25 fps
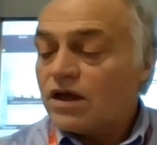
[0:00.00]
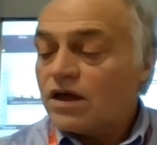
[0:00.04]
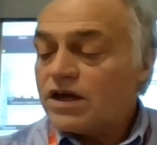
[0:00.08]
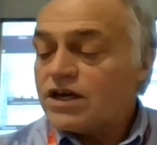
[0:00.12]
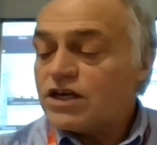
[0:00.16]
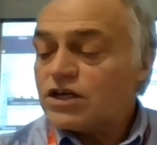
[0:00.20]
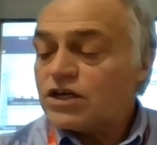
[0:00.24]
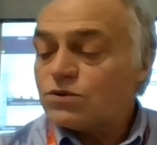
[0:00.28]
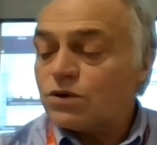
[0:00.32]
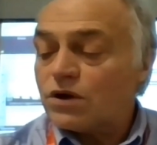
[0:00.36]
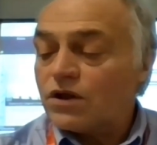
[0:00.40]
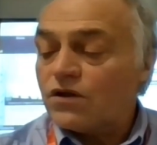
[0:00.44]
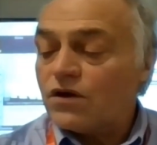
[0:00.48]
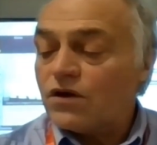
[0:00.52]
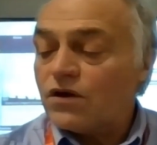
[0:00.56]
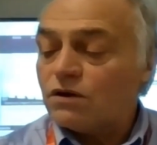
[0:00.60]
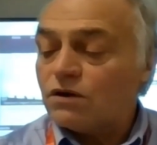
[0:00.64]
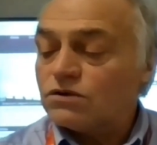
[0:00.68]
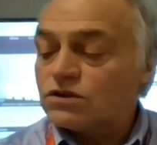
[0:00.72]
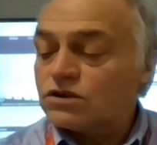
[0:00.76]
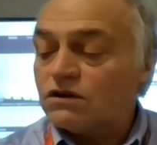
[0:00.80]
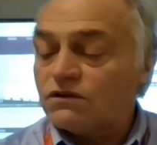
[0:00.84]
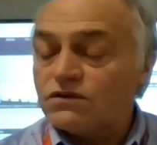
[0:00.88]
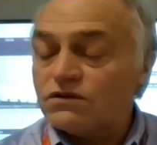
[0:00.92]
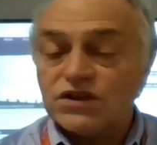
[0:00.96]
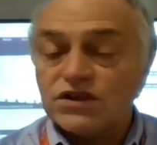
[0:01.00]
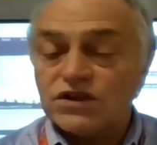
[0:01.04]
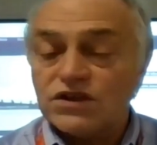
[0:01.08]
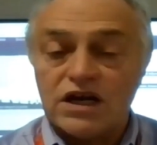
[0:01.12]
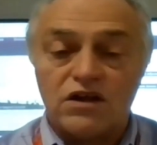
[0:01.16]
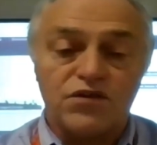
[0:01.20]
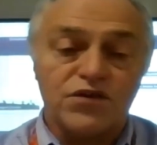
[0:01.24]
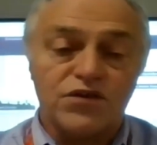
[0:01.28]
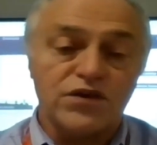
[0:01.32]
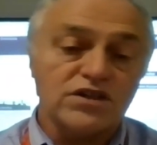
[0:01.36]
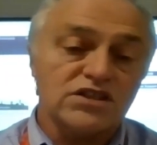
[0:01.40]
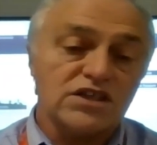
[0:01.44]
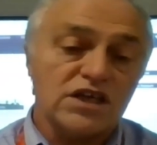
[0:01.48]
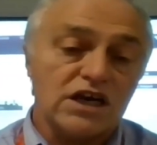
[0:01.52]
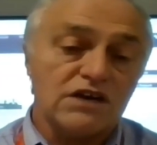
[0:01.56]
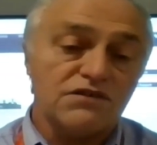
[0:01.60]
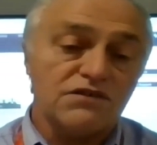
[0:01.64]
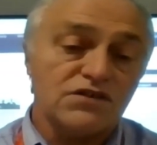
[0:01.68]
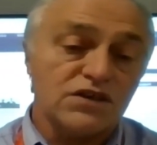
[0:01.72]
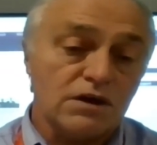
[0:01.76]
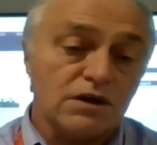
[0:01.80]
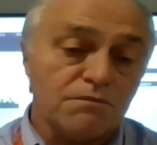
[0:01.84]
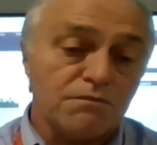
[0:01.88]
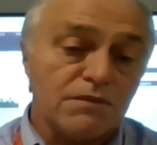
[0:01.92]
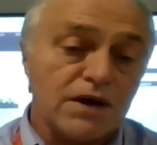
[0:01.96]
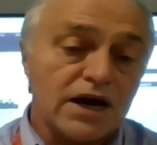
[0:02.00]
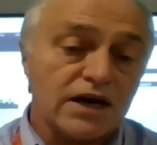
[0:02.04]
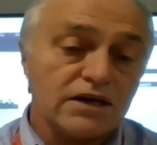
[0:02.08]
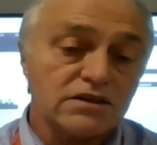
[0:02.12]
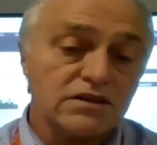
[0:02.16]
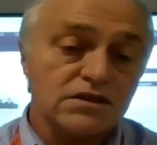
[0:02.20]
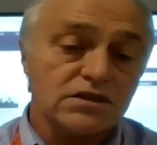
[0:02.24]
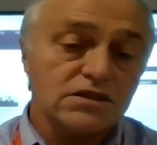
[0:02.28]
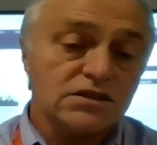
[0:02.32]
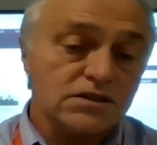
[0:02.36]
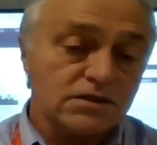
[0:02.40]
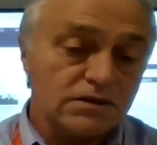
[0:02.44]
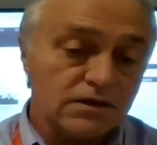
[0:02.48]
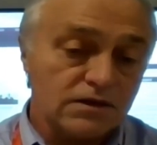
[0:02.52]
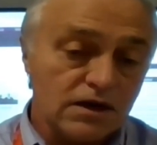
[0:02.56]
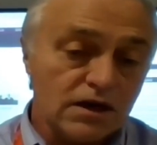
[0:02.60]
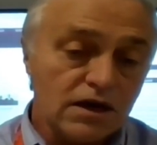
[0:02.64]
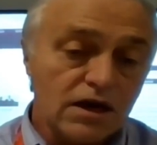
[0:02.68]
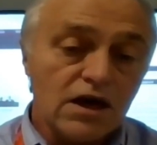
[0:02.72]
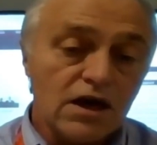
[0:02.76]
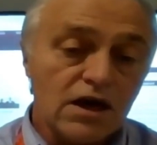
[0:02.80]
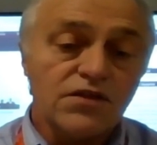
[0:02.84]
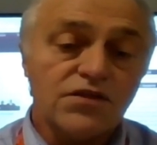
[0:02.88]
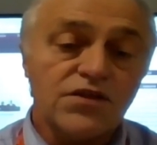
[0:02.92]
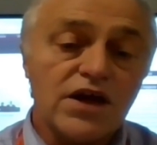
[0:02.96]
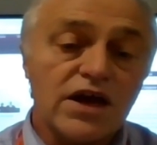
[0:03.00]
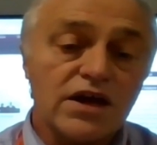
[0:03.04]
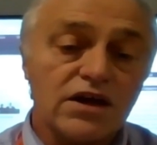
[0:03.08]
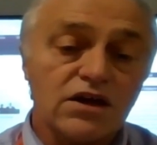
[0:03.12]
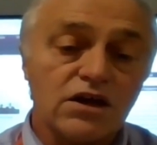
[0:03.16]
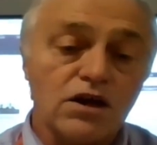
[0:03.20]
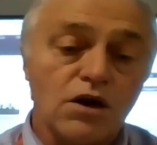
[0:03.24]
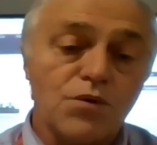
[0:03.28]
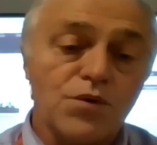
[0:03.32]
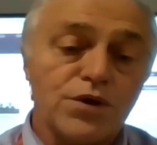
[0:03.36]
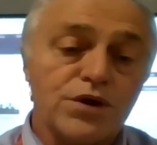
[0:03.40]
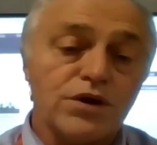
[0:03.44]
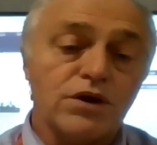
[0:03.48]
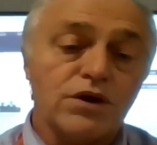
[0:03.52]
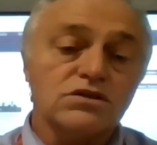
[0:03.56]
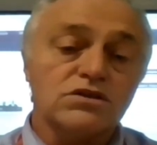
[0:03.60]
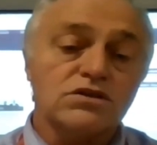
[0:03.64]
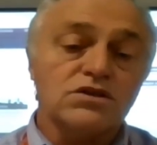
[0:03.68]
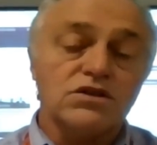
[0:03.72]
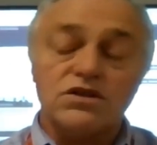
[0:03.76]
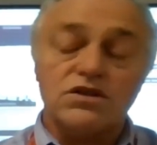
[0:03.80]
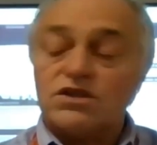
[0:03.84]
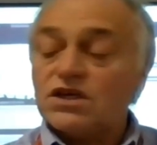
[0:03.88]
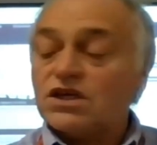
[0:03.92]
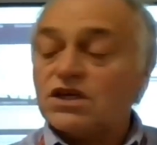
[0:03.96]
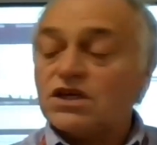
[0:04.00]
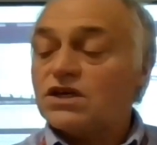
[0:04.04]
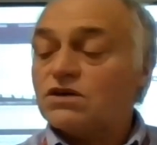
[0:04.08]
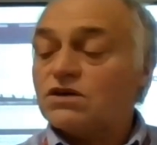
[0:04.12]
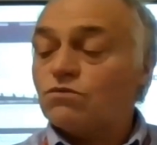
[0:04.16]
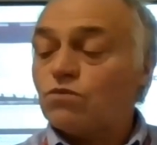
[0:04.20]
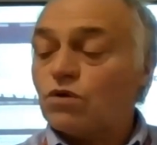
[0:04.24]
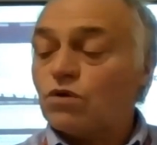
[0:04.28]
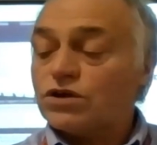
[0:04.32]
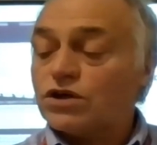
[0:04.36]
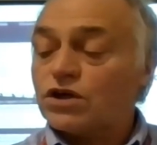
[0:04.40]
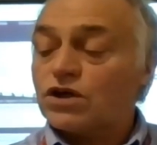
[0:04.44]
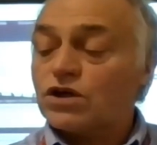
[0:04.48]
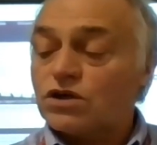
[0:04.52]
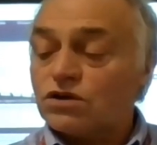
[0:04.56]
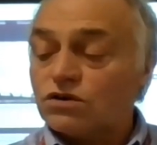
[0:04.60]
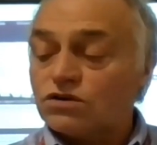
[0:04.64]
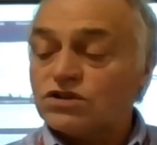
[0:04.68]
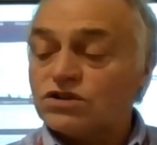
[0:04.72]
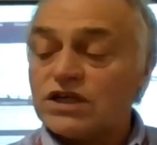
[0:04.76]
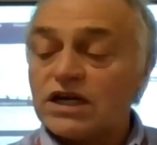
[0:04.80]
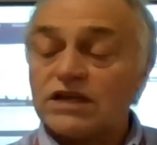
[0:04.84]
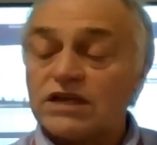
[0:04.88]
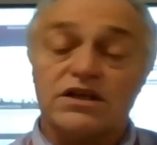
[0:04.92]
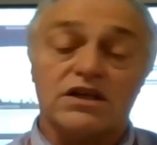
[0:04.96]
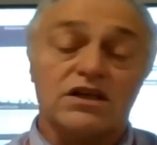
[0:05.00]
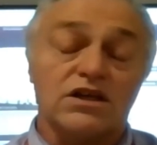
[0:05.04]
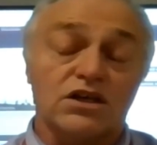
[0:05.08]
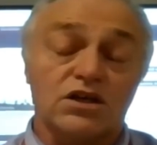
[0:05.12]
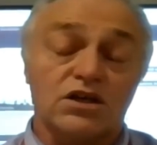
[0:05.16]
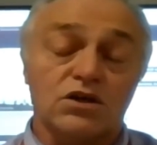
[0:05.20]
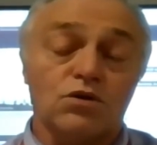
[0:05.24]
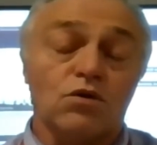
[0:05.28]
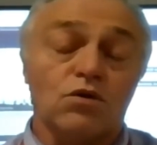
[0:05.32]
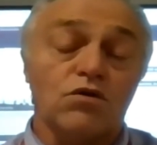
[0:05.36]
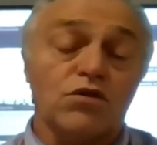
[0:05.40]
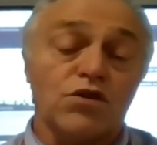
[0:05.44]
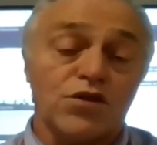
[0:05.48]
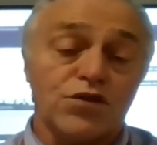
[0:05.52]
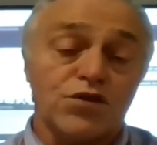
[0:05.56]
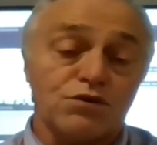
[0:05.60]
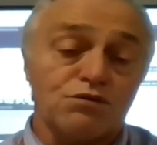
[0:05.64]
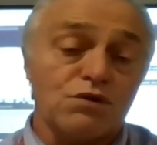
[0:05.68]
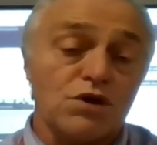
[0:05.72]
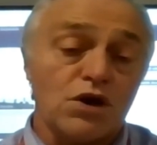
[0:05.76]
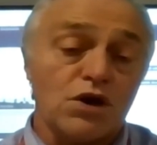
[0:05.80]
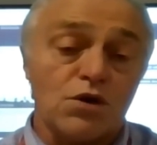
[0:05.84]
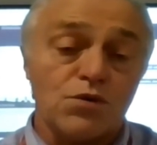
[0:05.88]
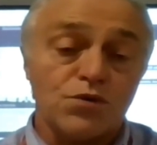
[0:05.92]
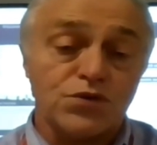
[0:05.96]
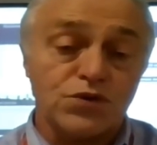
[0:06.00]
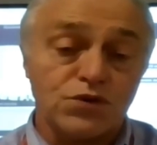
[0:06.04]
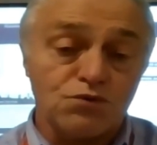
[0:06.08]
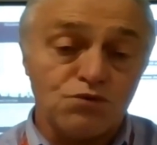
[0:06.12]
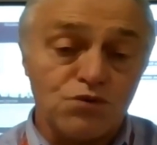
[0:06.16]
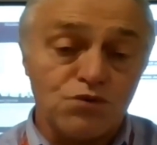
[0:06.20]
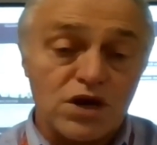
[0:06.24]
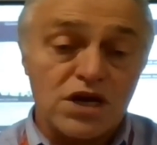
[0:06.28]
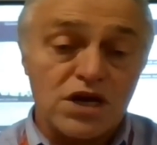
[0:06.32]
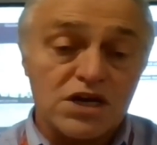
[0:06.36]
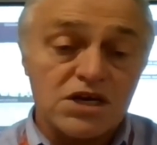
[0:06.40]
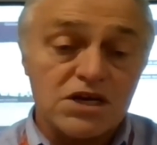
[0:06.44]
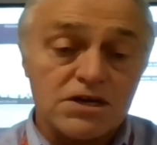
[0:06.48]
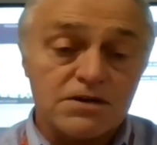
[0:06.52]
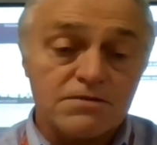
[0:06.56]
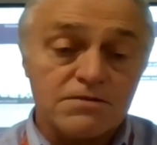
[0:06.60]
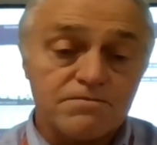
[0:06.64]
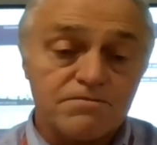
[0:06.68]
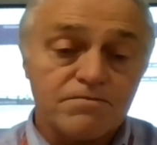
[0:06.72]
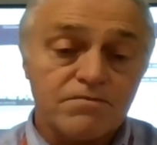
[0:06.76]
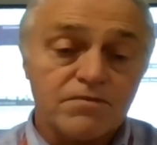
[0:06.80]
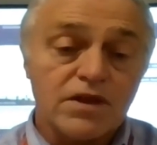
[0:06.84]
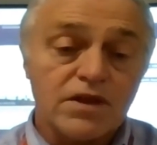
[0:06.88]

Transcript: Each one of those covers the health and safety and maths. Then going on to the what you could technically call the 303.